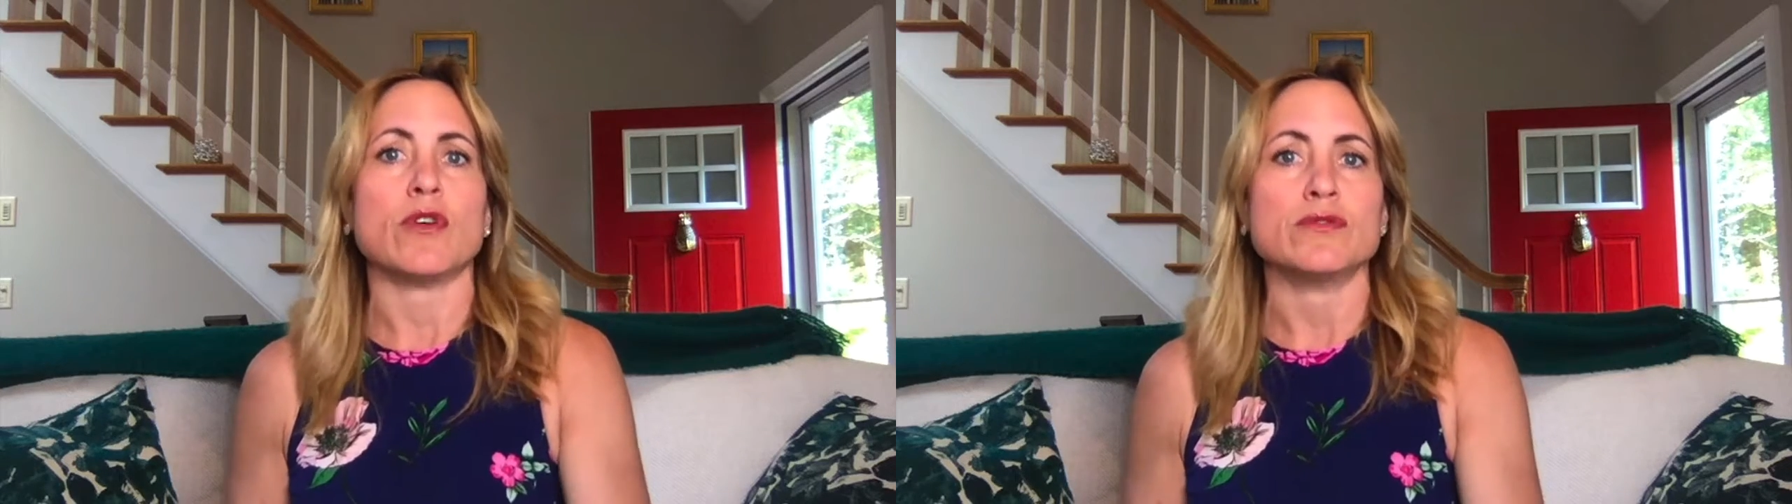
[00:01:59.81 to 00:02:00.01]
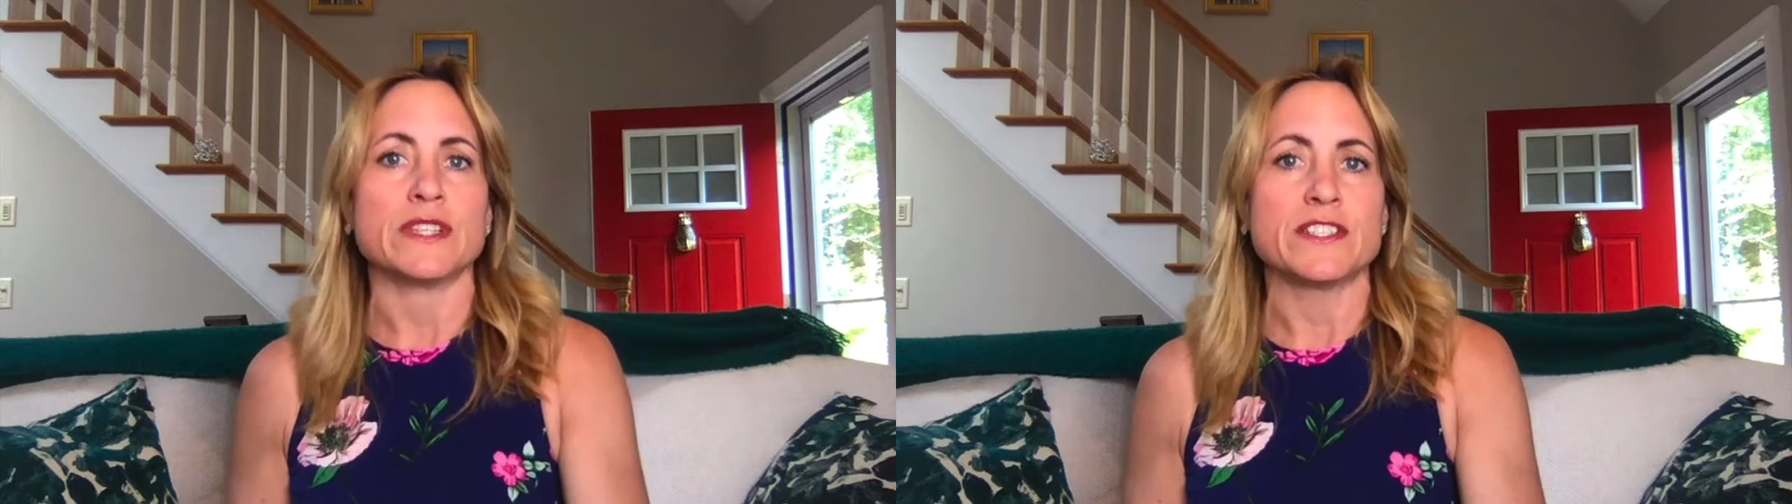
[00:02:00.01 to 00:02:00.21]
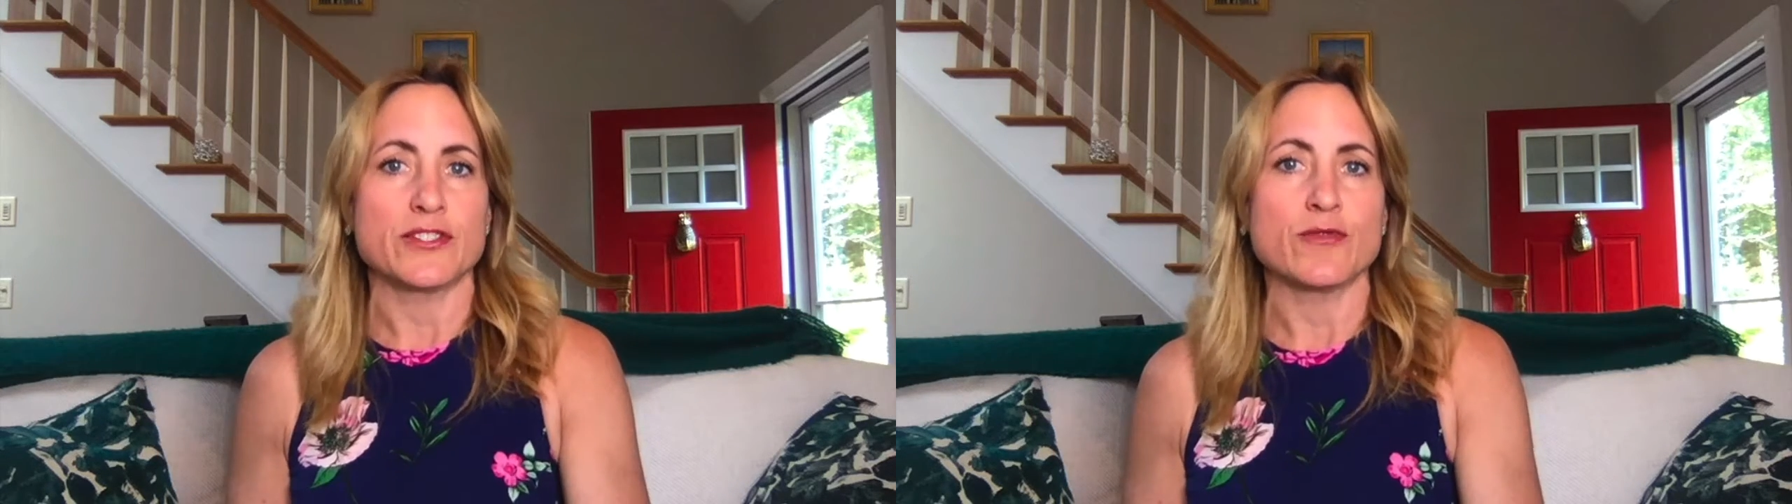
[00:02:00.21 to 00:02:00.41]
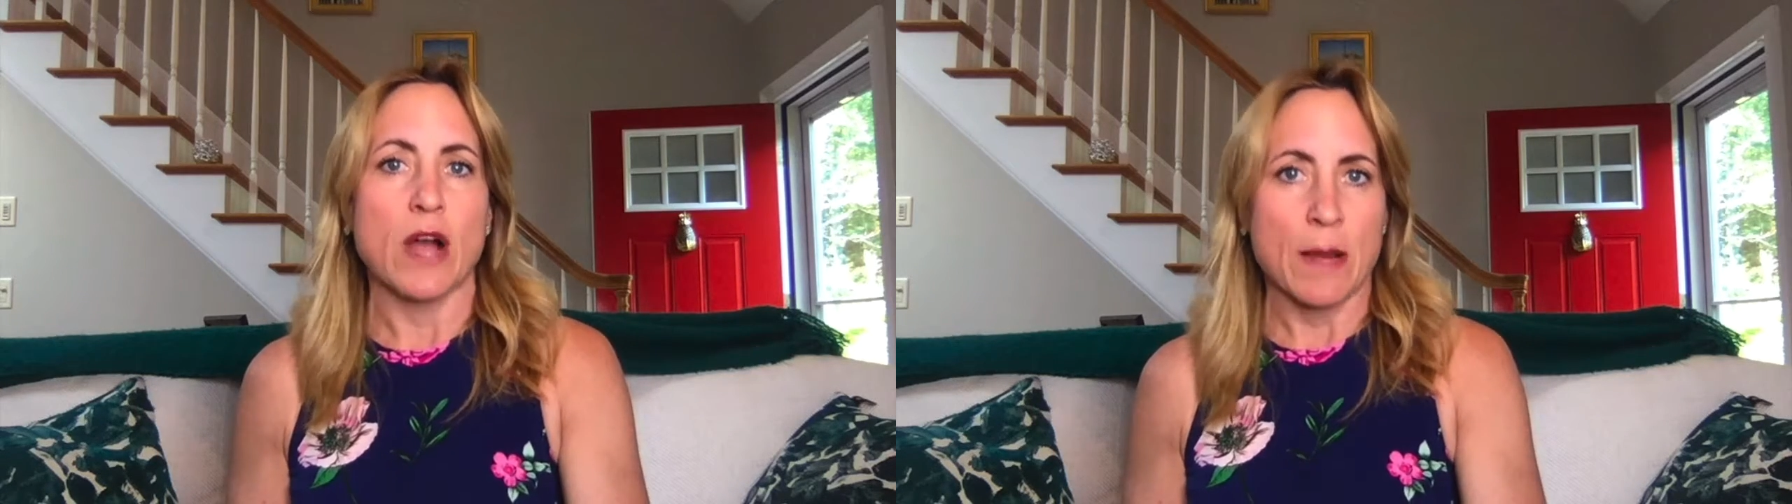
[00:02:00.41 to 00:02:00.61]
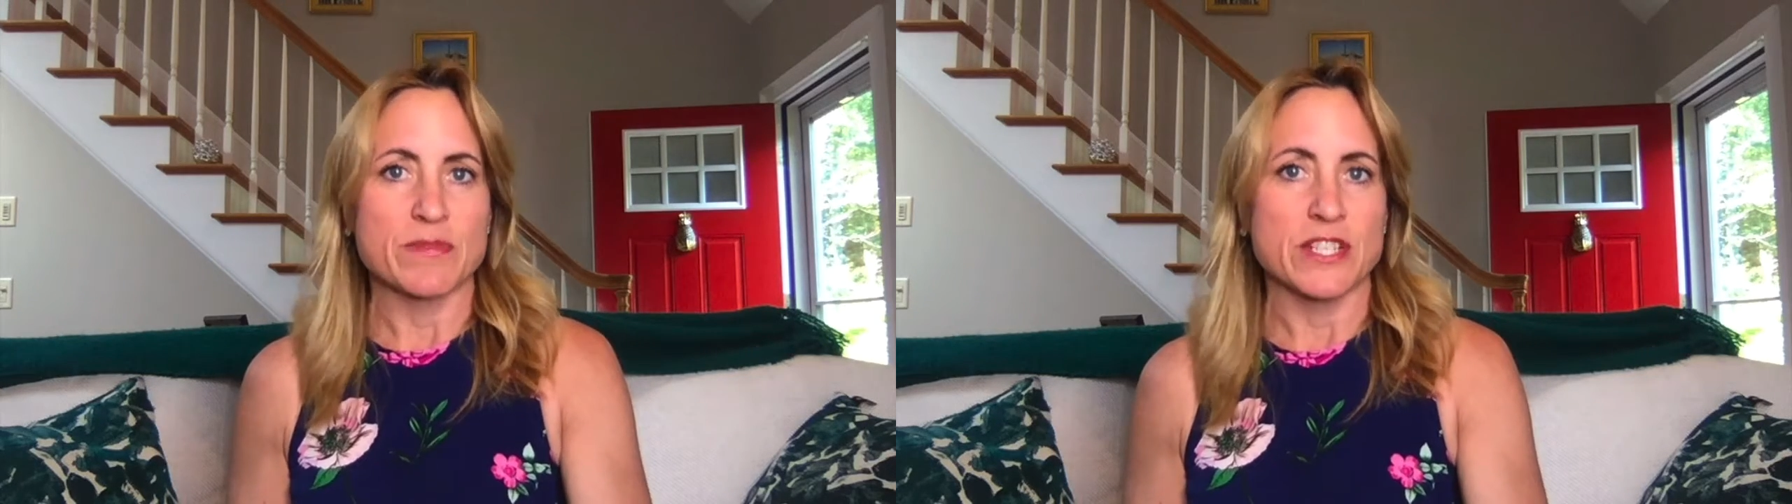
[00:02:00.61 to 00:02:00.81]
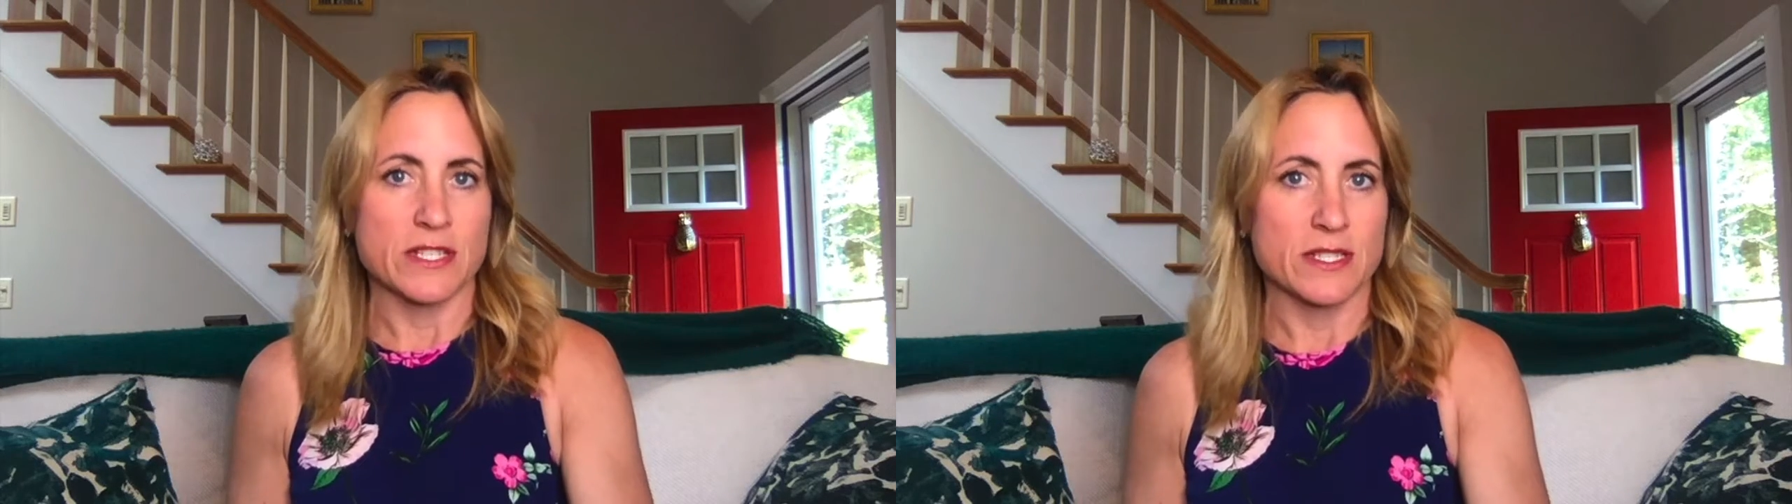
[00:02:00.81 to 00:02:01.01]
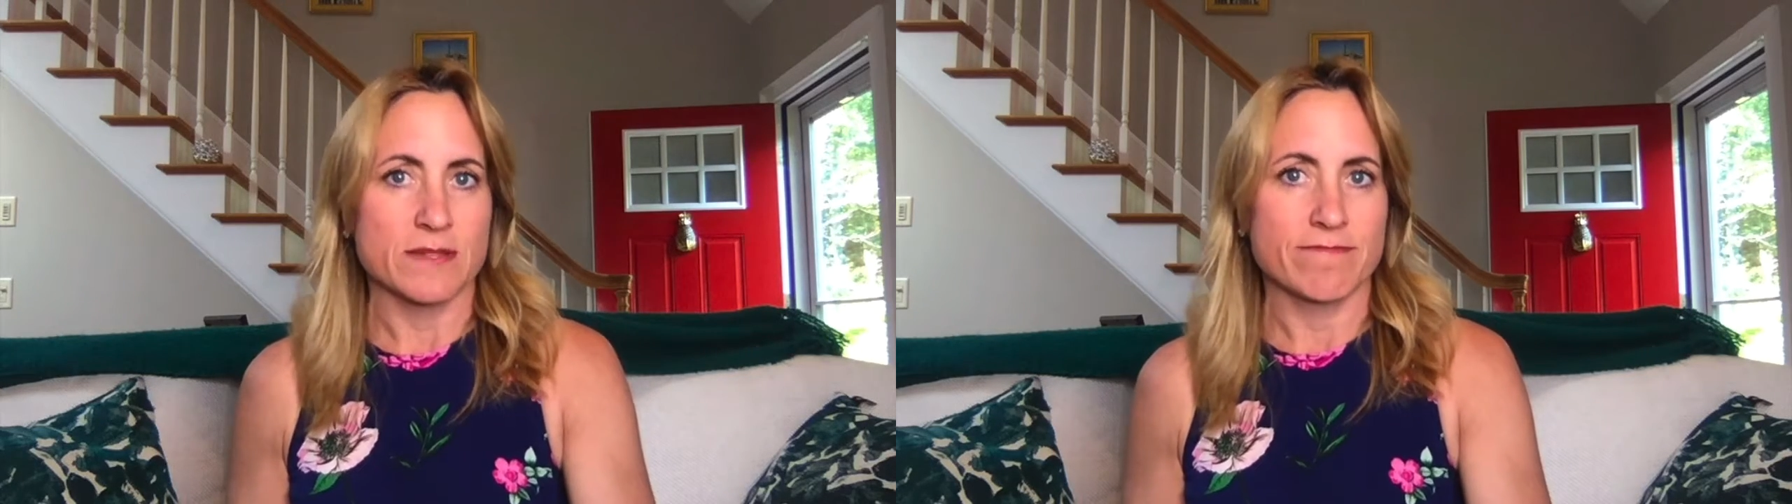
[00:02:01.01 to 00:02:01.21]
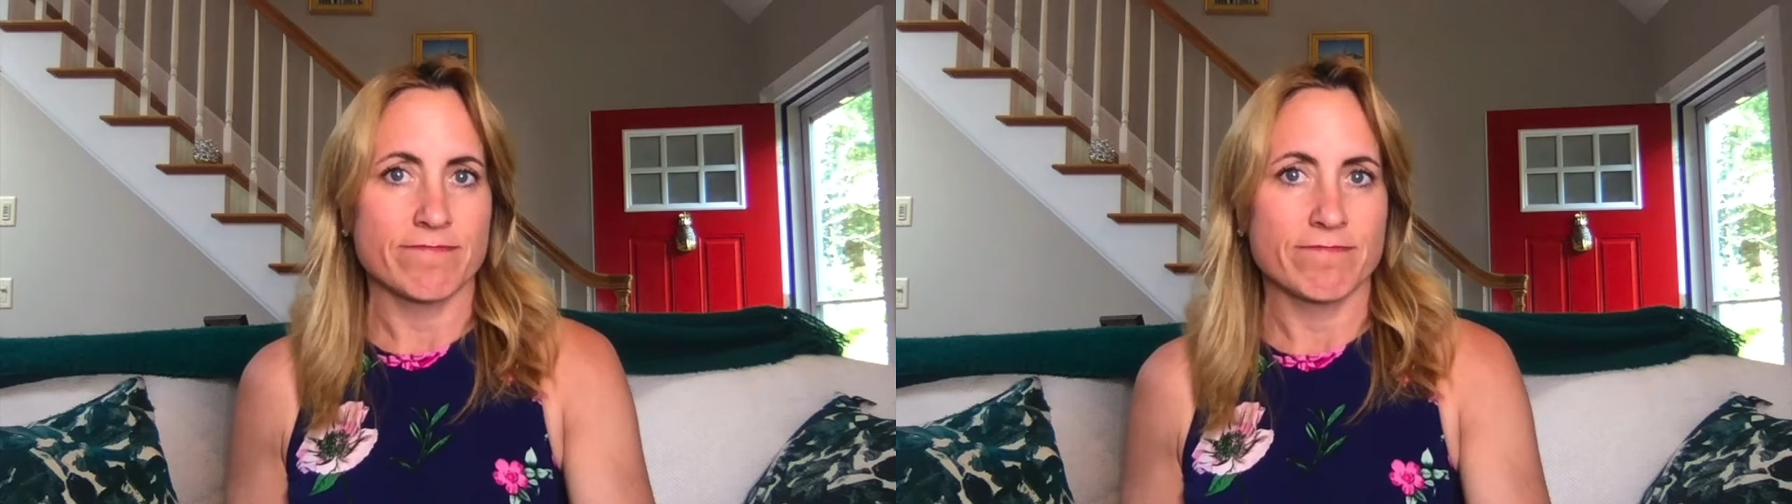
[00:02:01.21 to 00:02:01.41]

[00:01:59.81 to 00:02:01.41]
only two options.